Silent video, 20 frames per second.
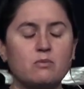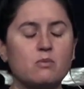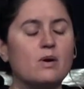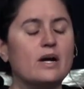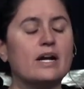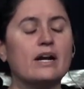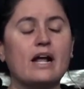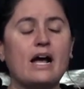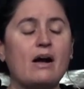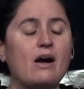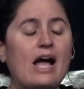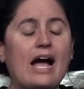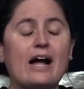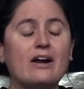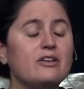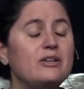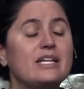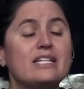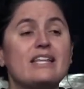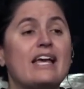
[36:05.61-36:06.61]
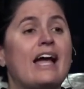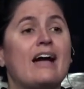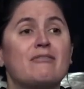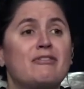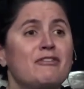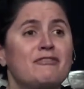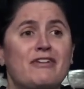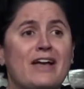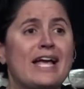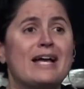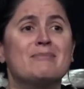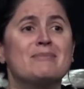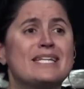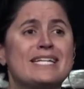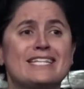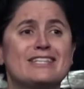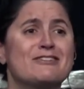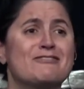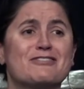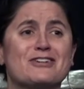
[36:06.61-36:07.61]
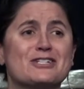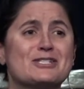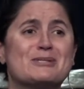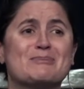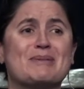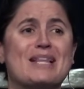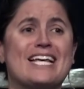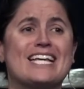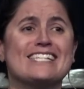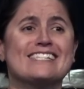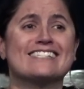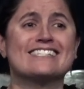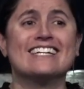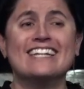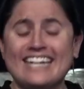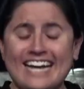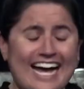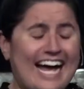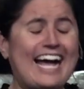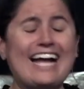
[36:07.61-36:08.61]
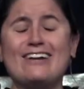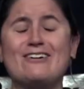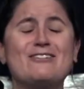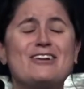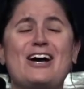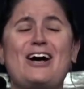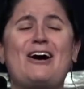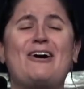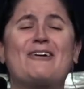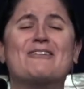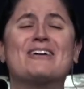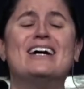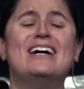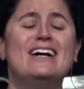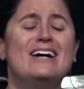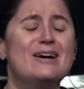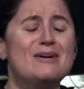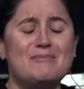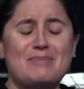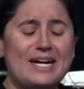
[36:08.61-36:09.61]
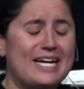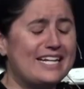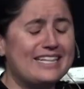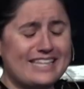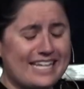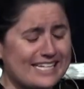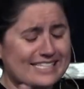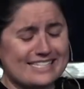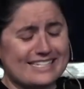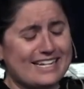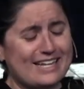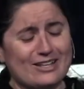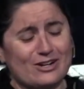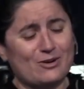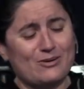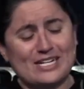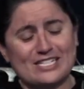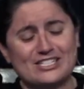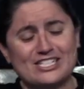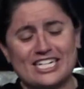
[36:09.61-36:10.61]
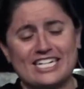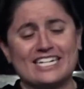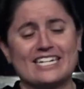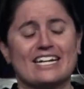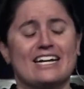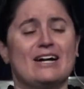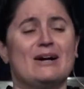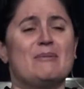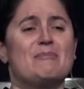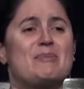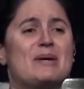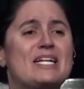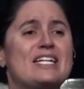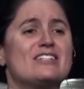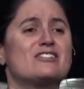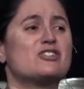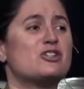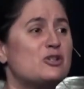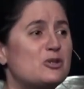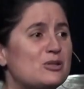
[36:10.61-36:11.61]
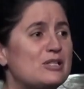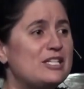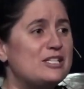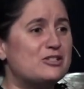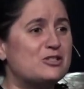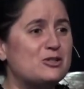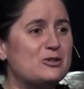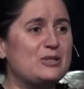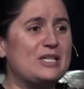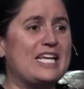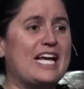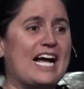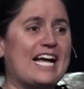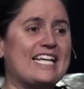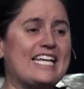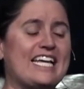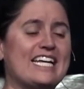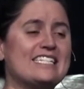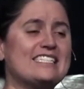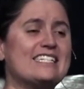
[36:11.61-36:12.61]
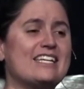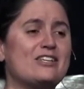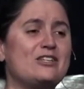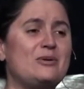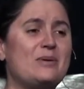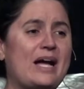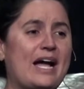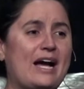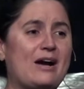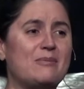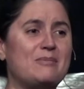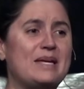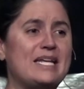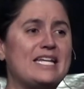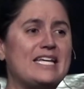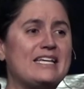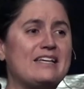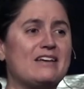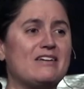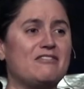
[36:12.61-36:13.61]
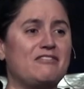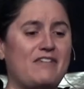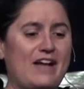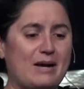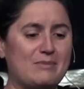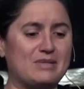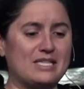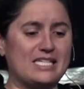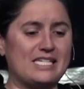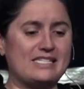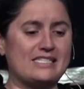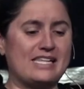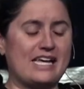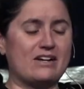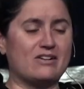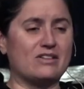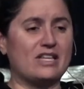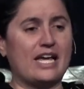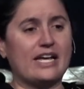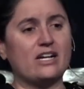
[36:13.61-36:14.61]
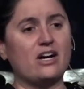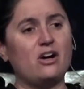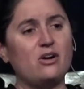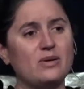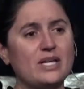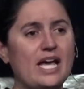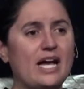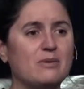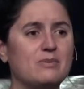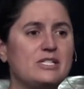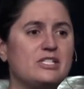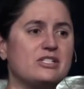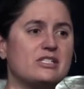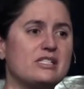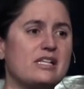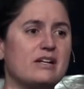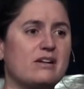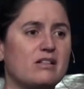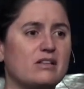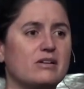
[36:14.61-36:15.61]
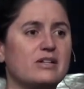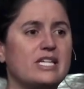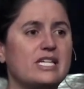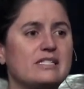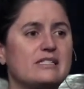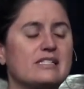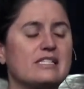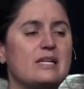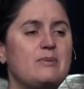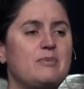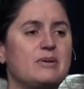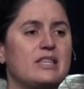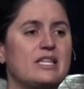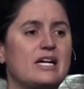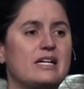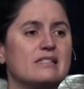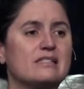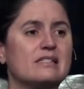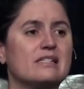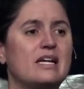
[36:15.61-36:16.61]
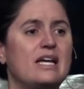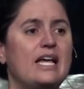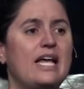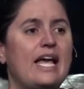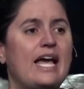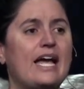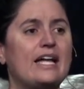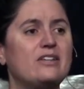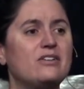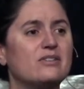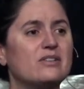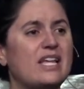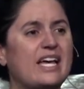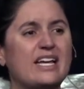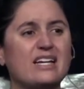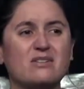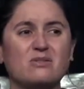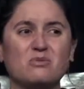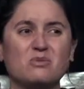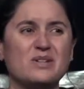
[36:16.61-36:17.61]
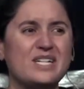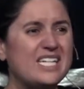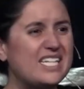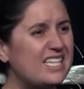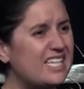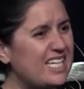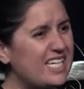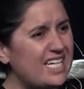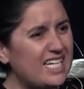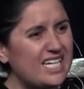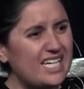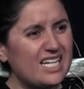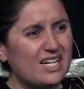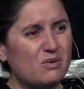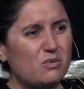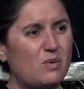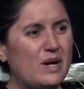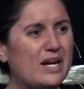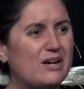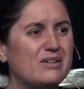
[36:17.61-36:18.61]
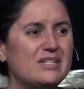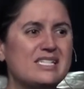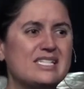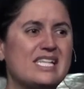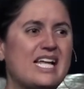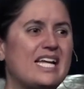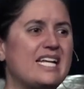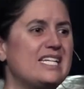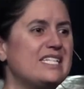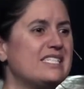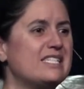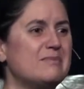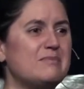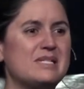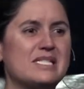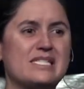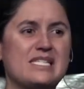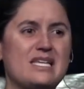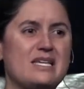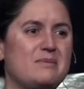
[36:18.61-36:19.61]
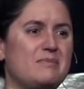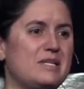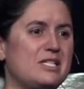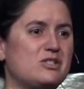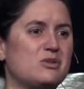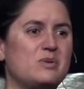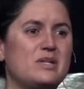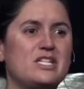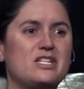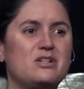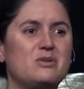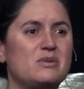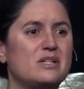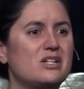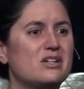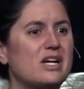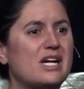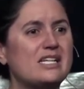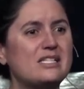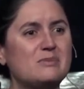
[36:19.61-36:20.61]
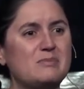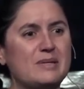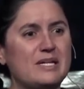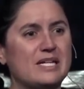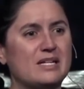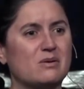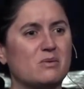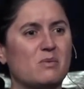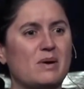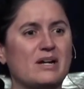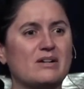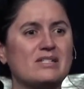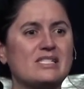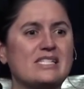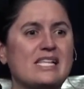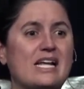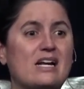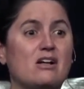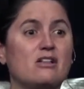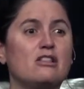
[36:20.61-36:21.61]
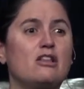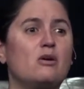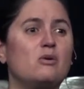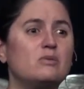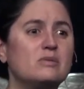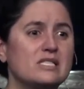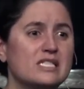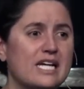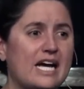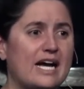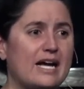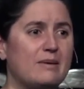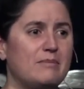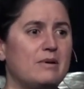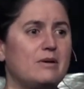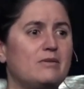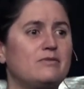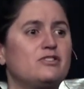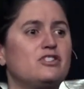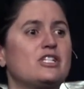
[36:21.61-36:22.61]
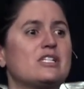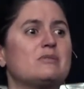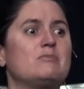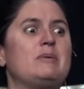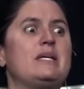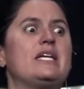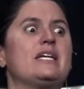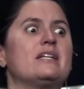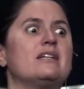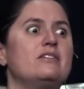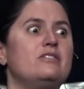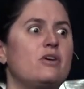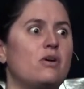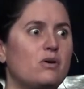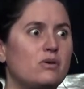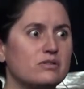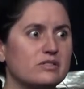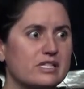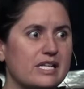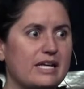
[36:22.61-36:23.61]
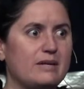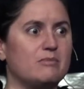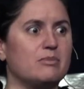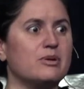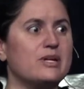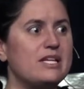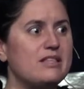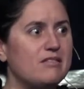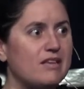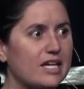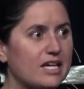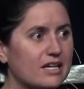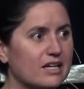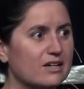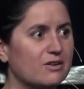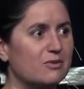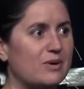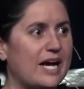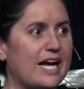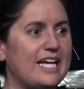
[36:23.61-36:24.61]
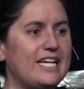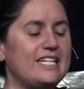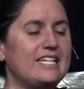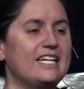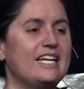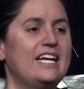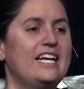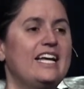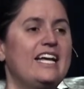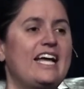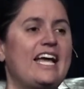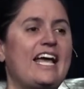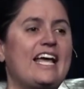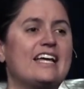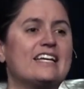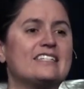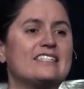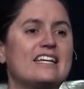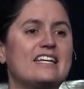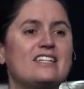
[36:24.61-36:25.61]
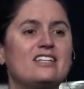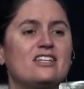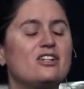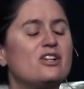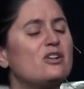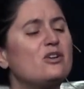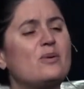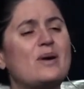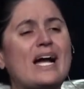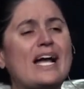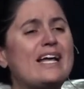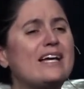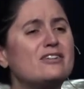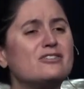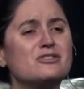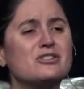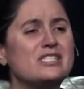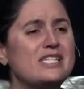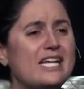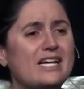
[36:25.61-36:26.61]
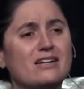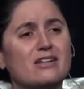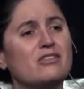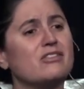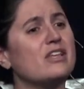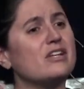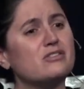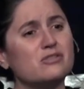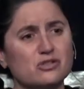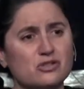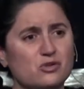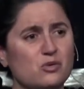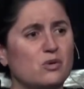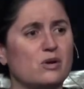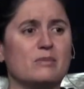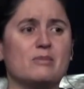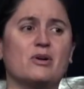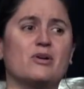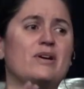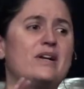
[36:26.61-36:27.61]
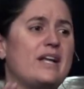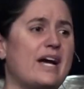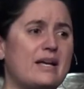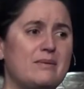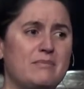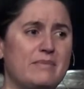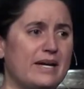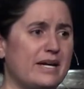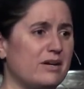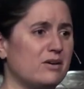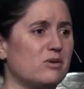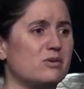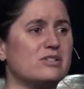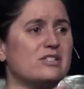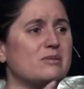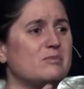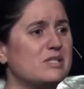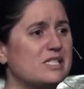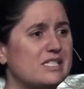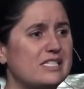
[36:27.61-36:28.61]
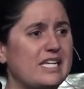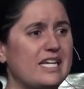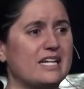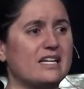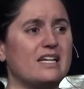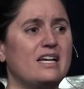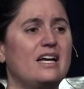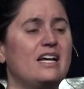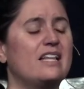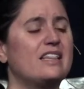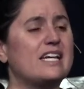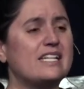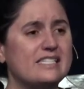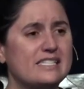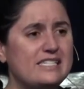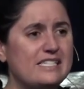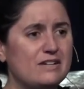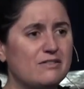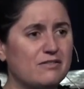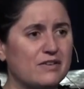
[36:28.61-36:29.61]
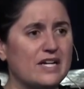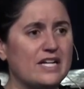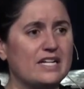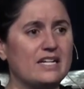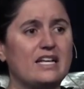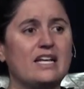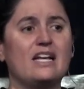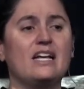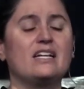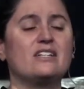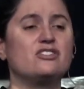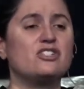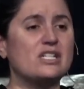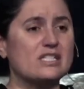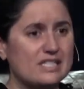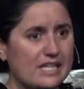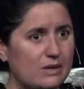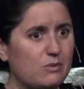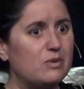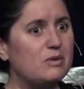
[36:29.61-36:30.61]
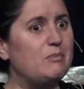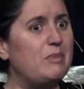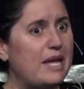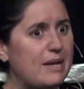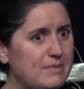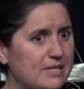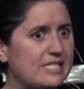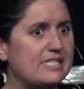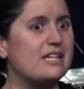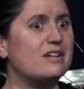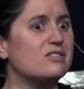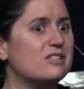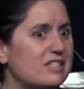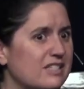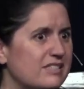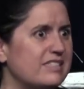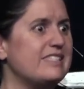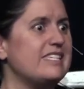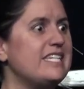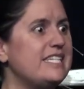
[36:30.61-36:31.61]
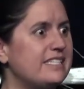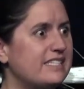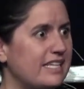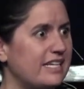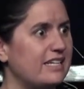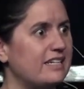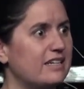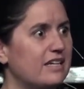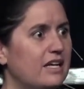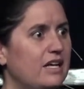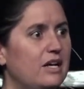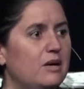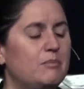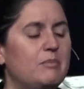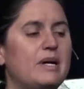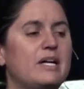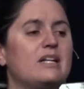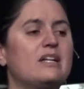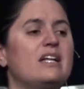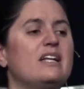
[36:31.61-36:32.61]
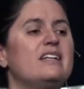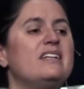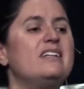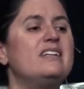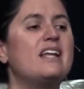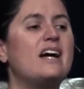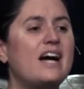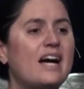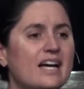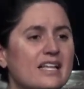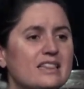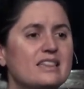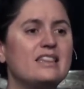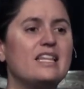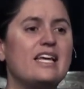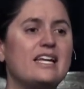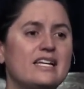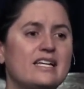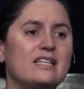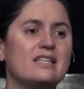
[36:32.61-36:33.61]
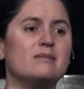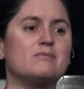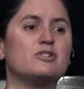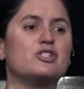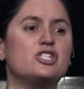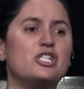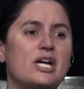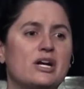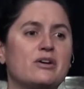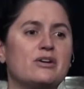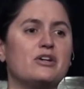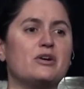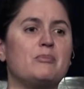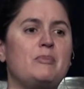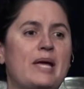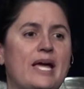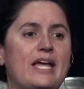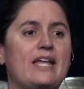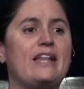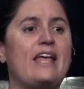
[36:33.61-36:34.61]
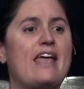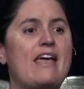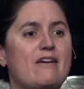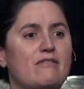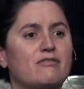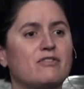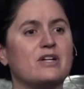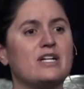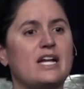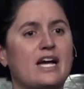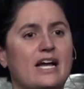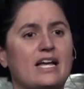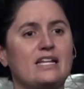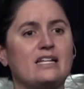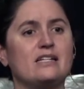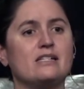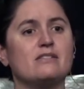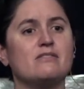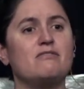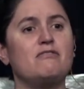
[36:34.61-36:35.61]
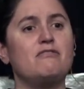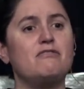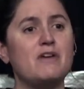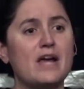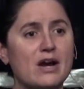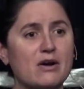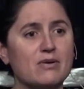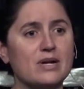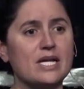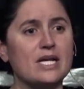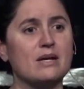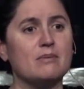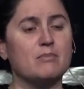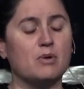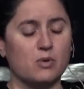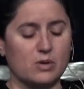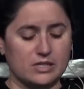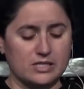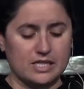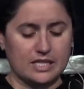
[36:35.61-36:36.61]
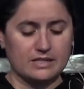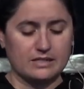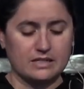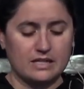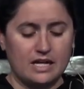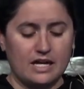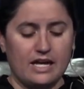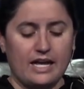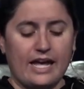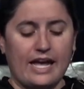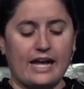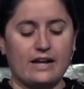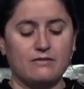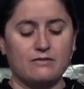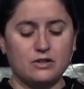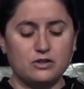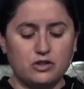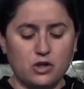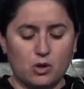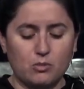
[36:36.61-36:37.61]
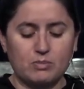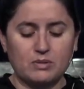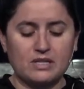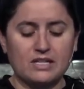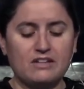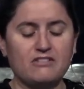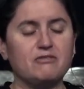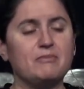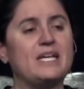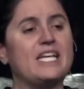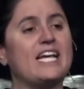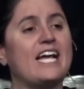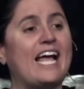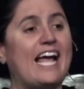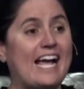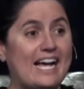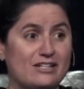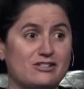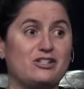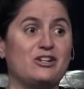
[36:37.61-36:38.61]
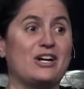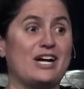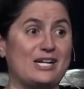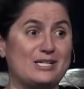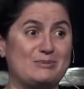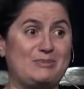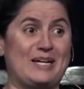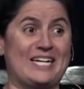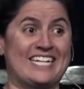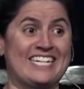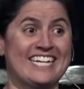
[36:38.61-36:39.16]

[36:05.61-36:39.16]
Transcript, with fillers: One, how do you get to have a family in the first place? I don't know, but that's another question. But truly, truly, I can't tell you how many families that are like, oh, yeah, we just let all our kids sleep with us. And you're like, really? Where is that intimacy between you and your husband? Where is that alone time of just being an adult and breathing, right? And you know, I understand a thunderstorm or a nightmare or someone sick. That's different. Just like with babies, there's a season. But not letting them share your bed every night is very important. And if you don't believe me, ask your husband.